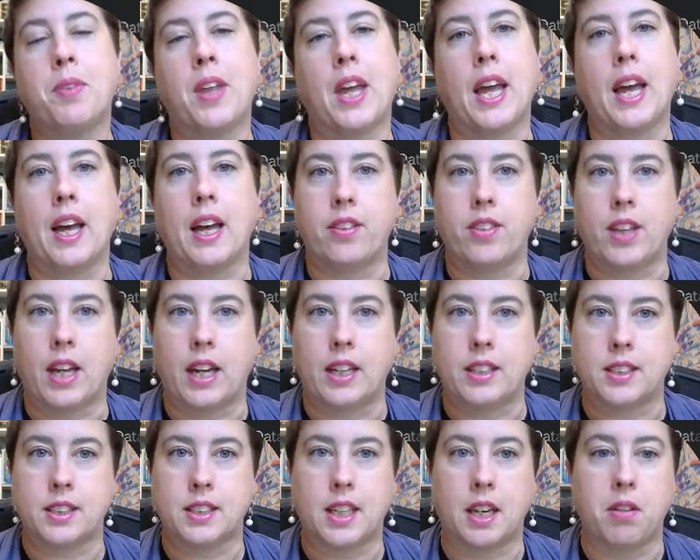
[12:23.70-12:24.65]
and
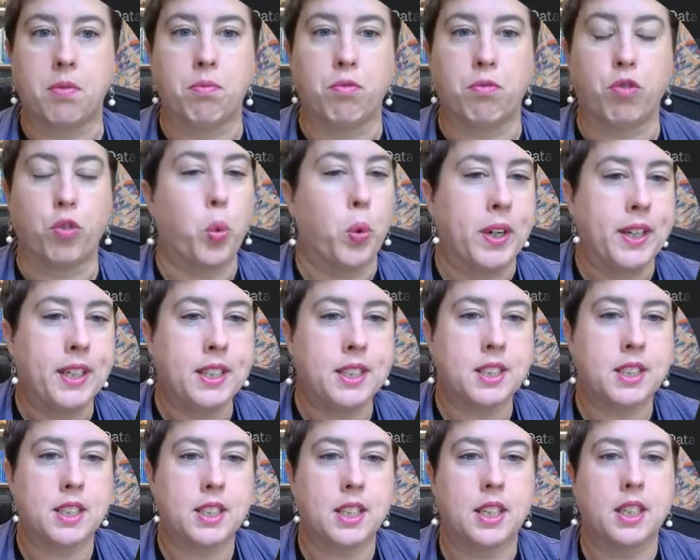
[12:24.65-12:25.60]
that same
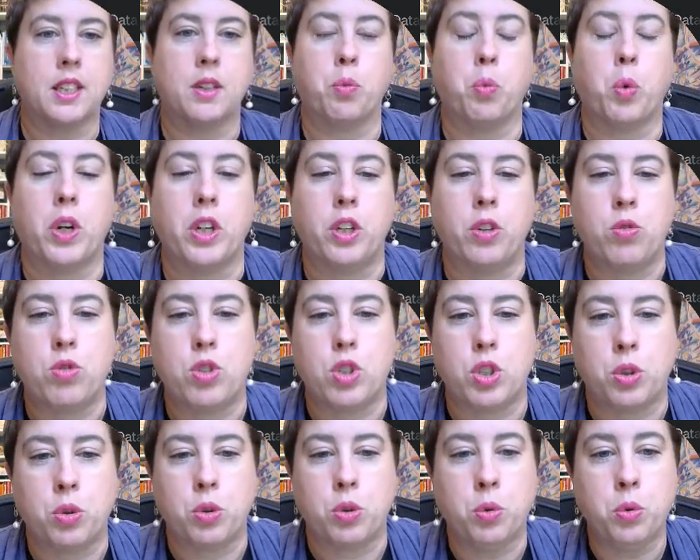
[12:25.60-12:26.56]
voice in what you
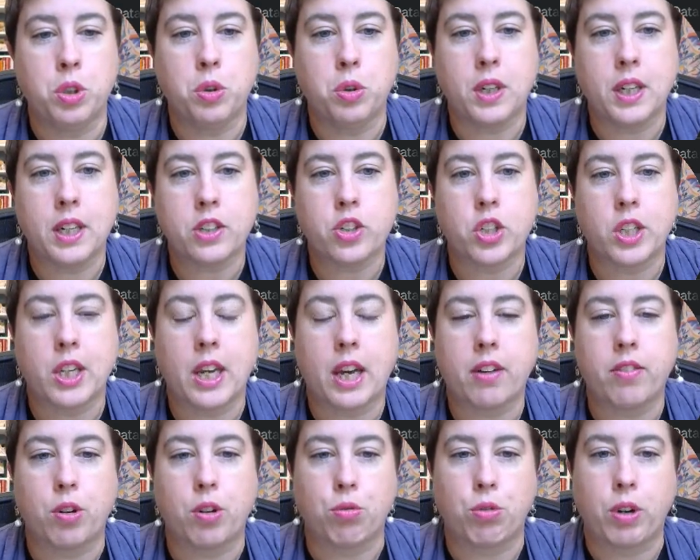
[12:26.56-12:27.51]
do, you can actually
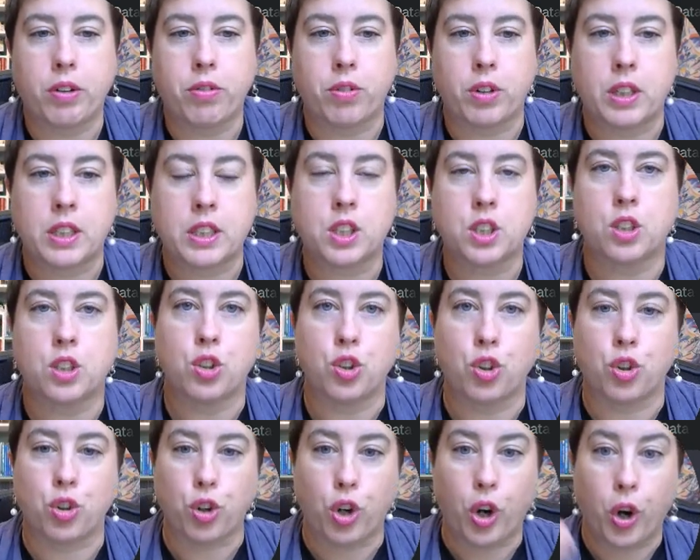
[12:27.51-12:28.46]
have it reference
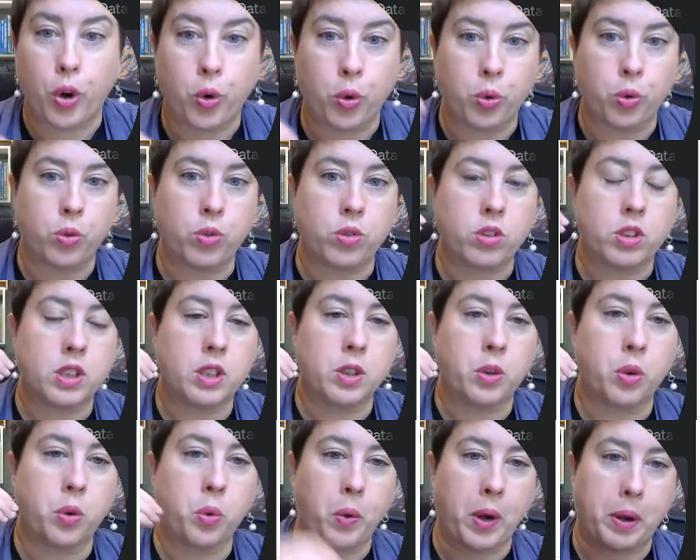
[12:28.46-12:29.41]
your own
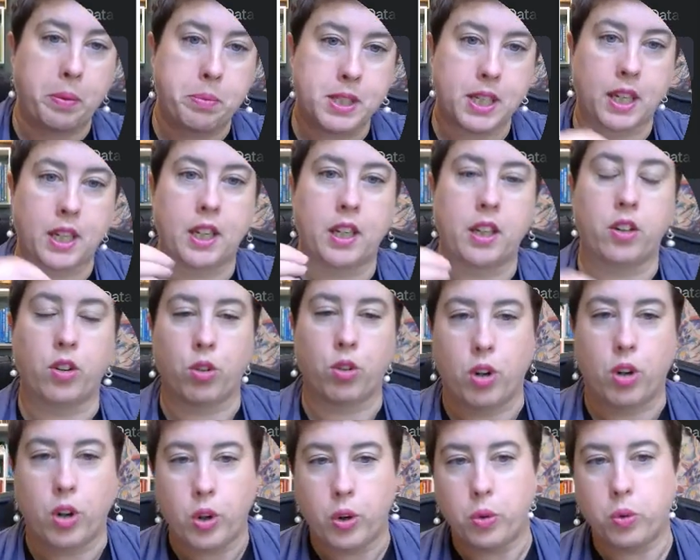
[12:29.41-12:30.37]
website,
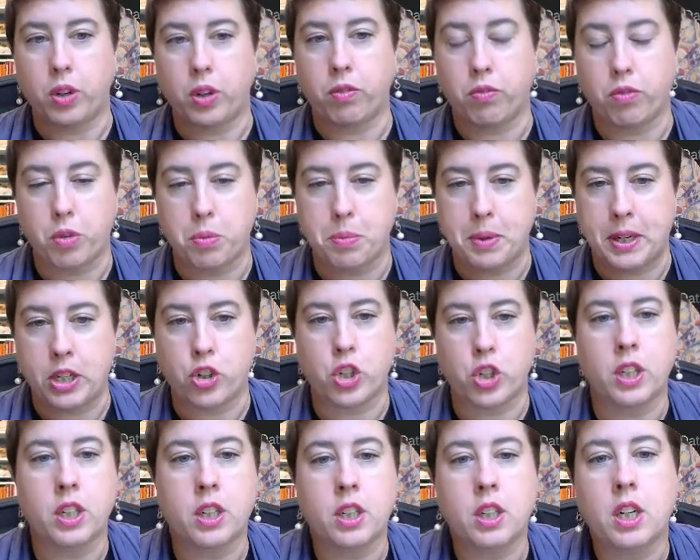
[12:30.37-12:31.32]
your own
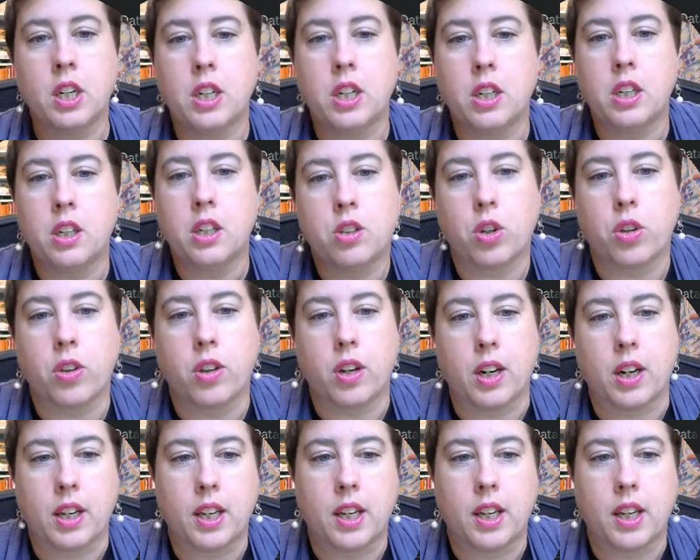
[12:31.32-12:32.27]
information, so that
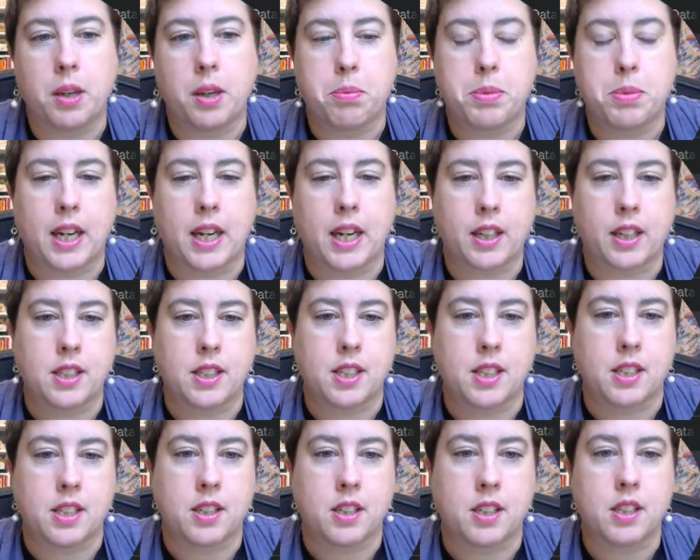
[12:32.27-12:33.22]
it keeps that
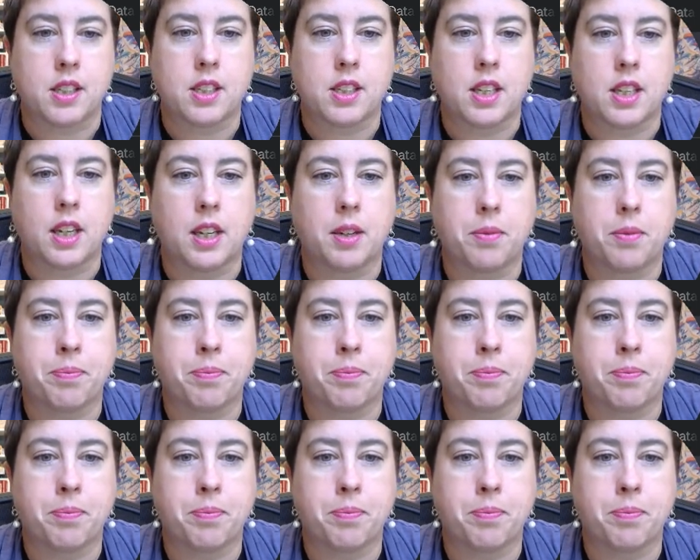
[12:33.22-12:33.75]
consistency.